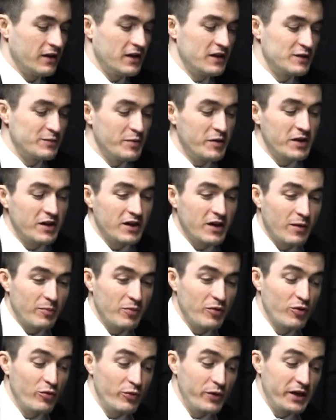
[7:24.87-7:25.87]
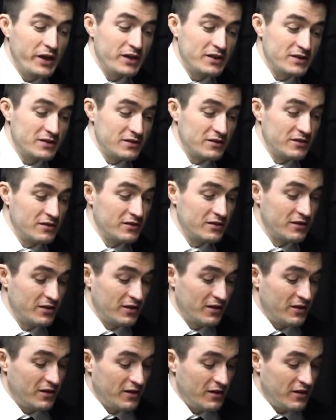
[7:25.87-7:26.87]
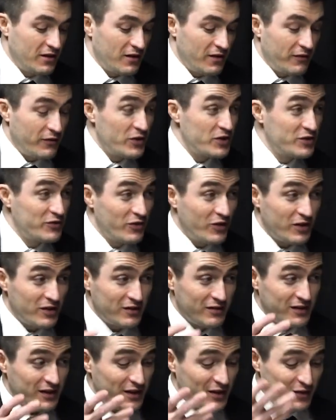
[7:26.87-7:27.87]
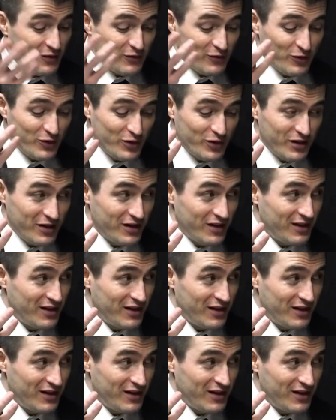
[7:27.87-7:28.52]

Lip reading: It's been a couple of weeks. First of all, thank you for